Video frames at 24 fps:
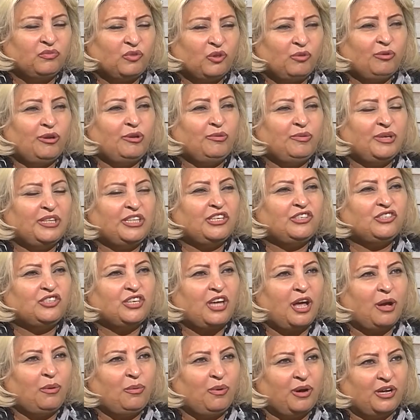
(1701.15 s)
When we teach
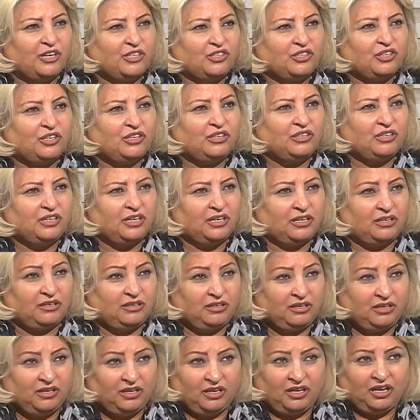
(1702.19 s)
our children
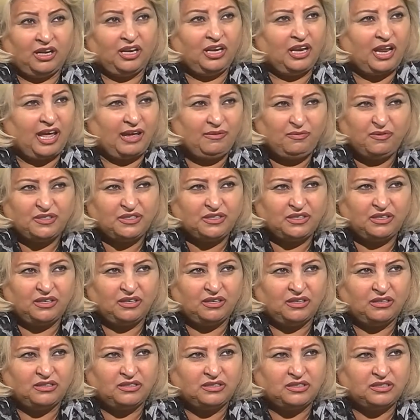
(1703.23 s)
life
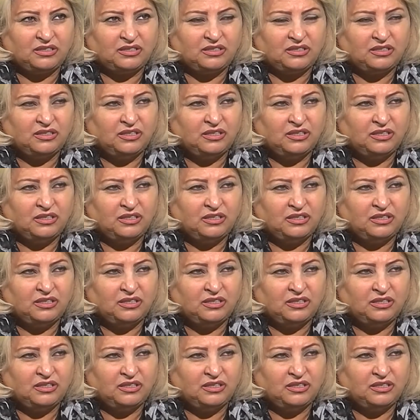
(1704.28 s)
skills,